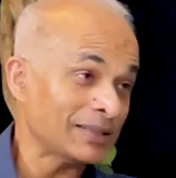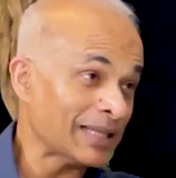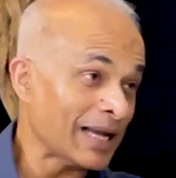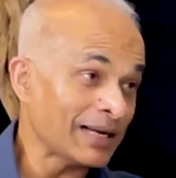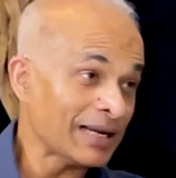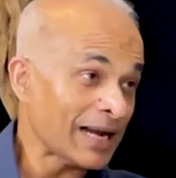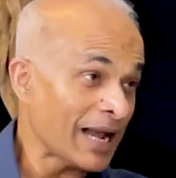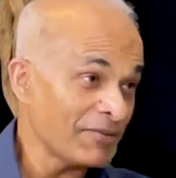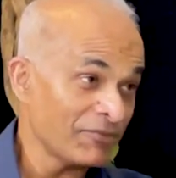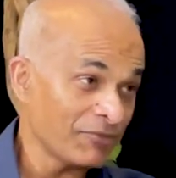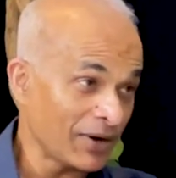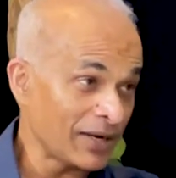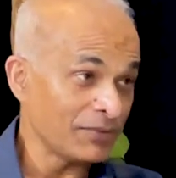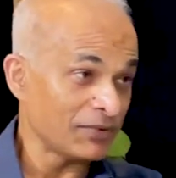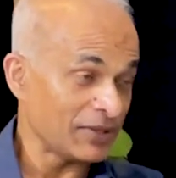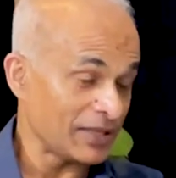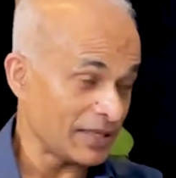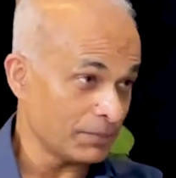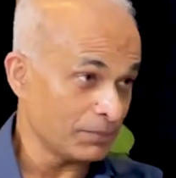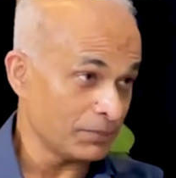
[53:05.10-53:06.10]
But that I
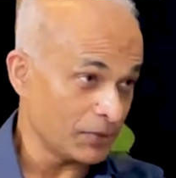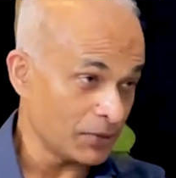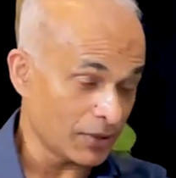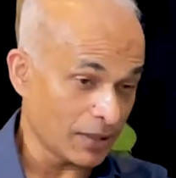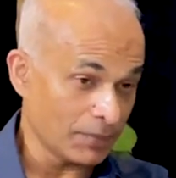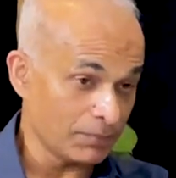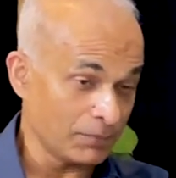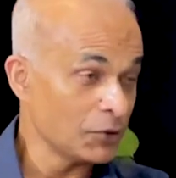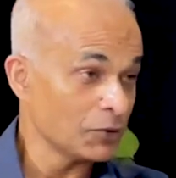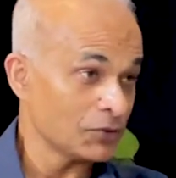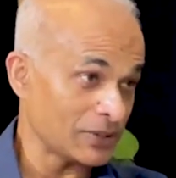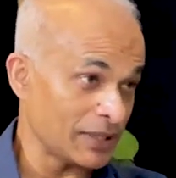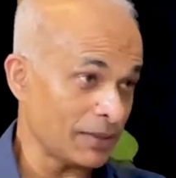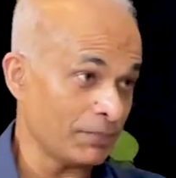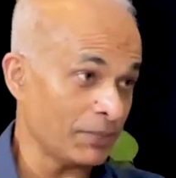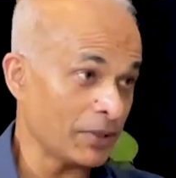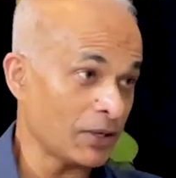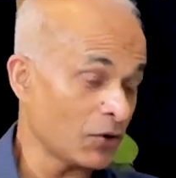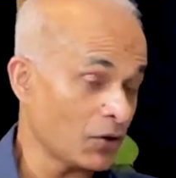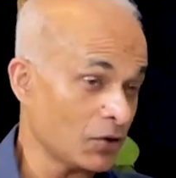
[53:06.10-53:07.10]
find very
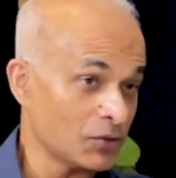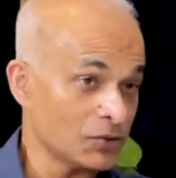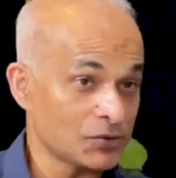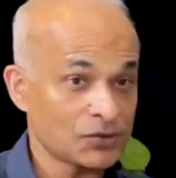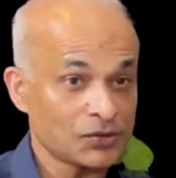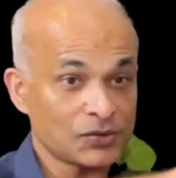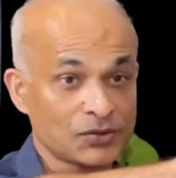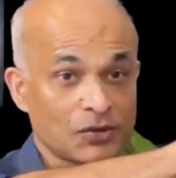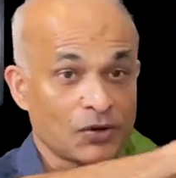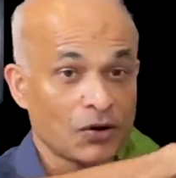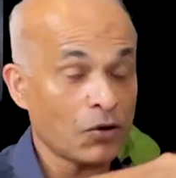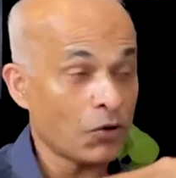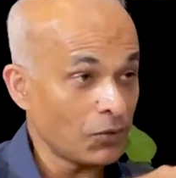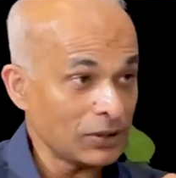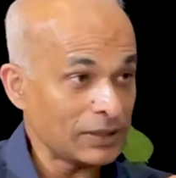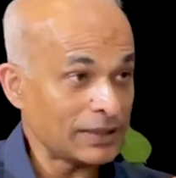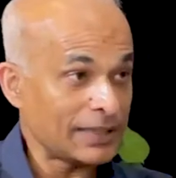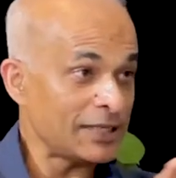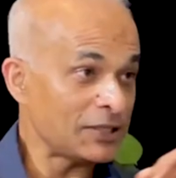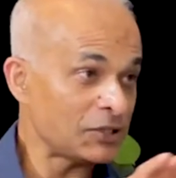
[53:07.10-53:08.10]
amusing, because
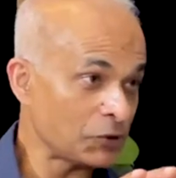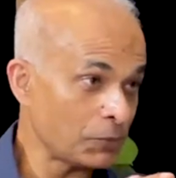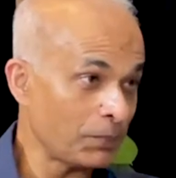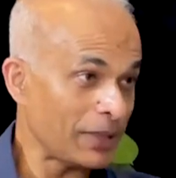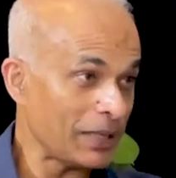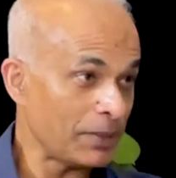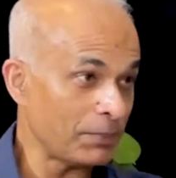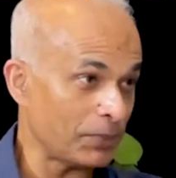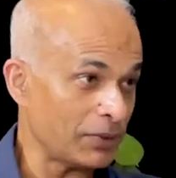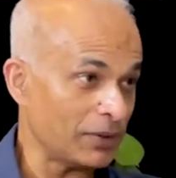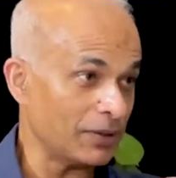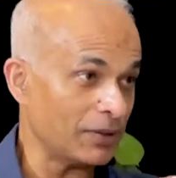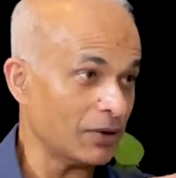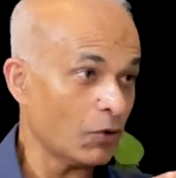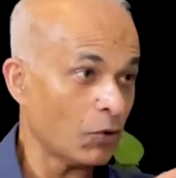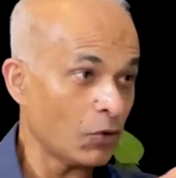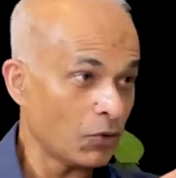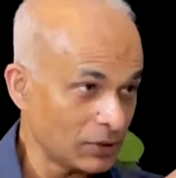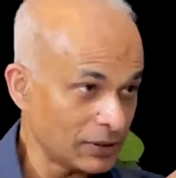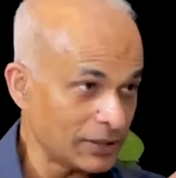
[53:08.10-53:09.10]
all these
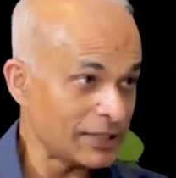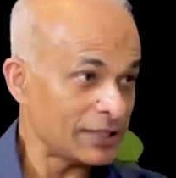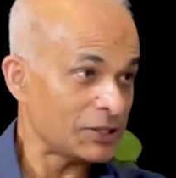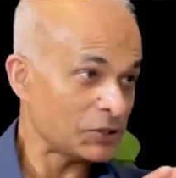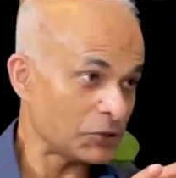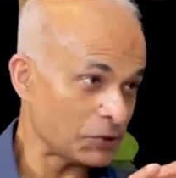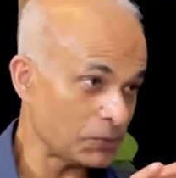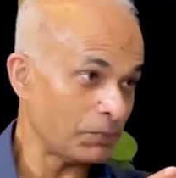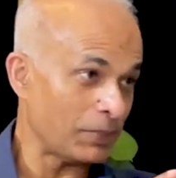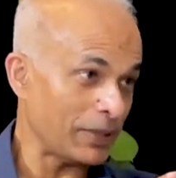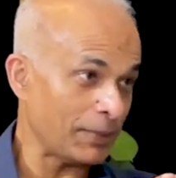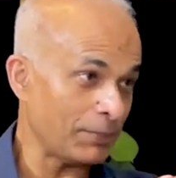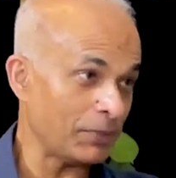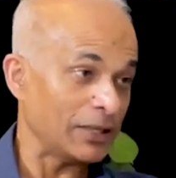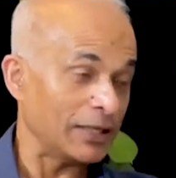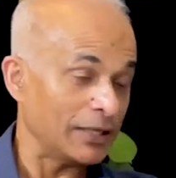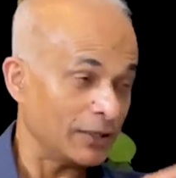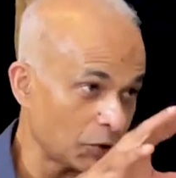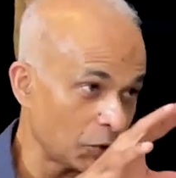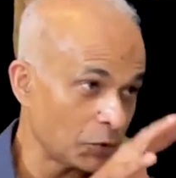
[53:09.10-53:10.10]
people,
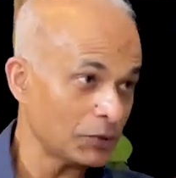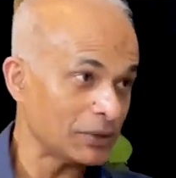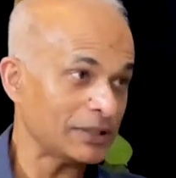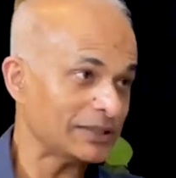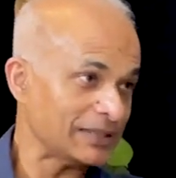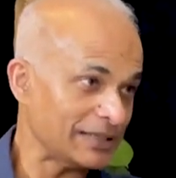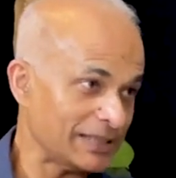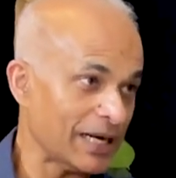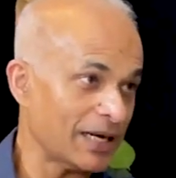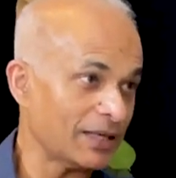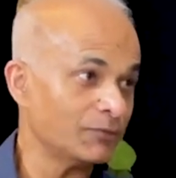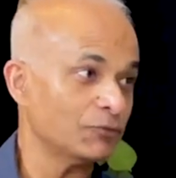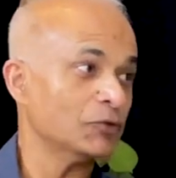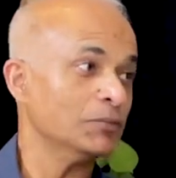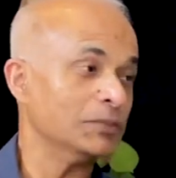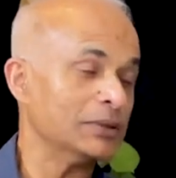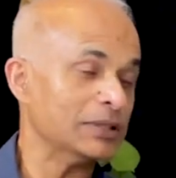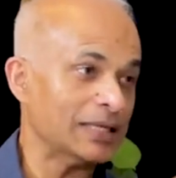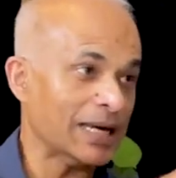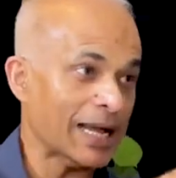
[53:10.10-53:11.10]
including the young
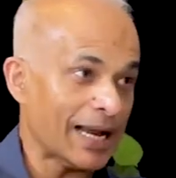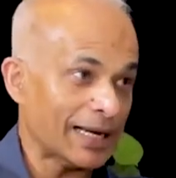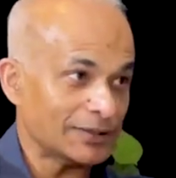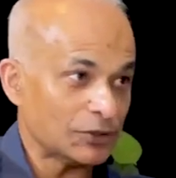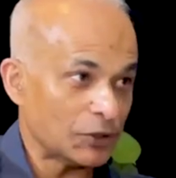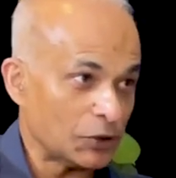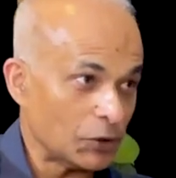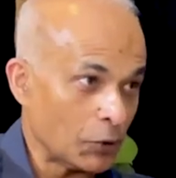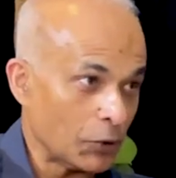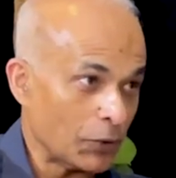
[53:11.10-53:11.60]
woman and the